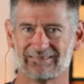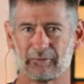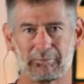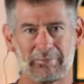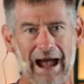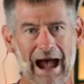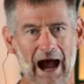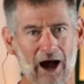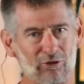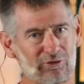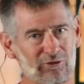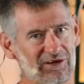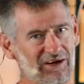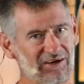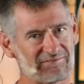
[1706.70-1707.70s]
the
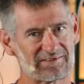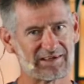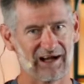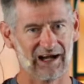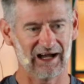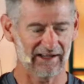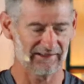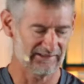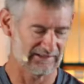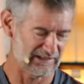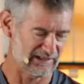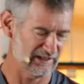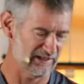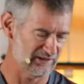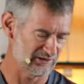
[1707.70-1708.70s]
power of God
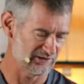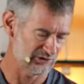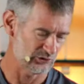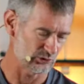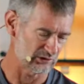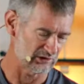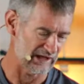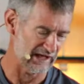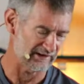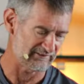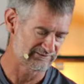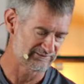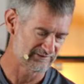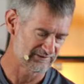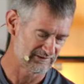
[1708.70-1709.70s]
in your
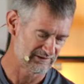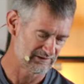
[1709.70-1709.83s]
life.